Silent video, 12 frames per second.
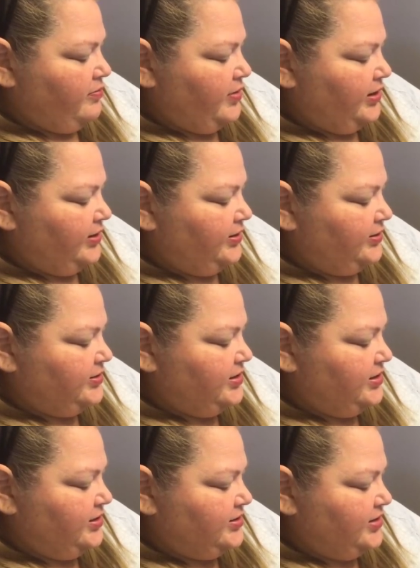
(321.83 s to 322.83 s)
my little
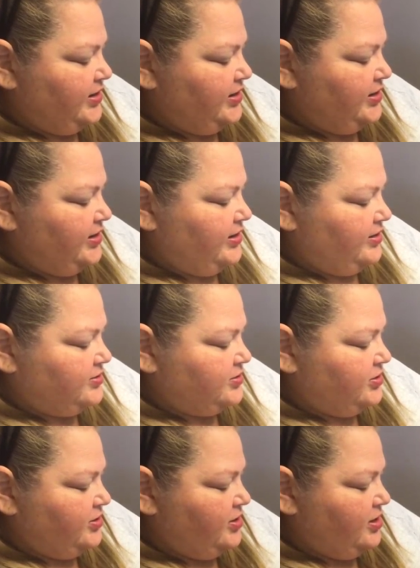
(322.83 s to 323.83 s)
teeny tiny nails
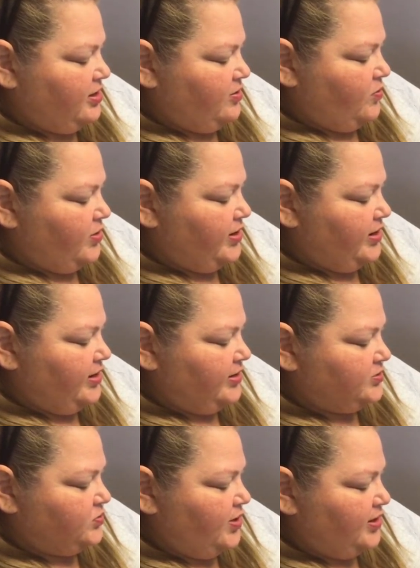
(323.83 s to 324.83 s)
are not working
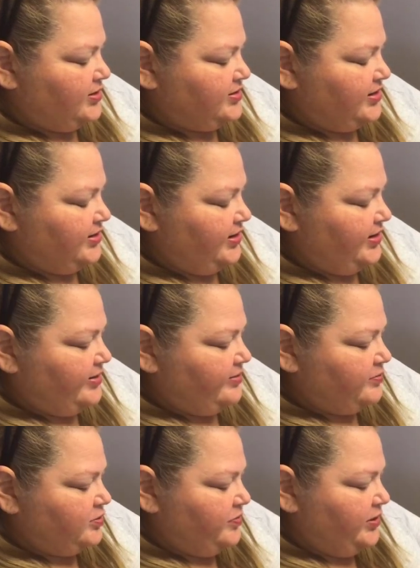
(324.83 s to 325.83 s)
as well as I'd like
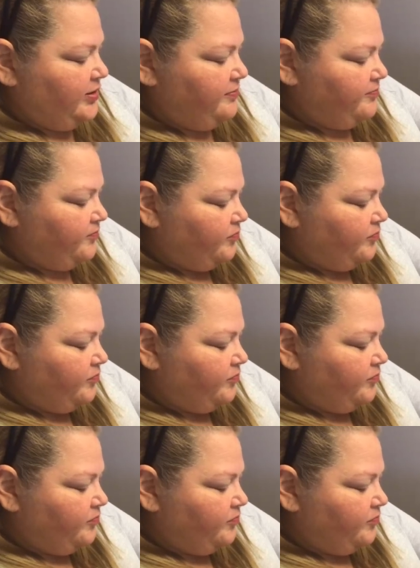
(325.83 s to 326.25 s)
them to be.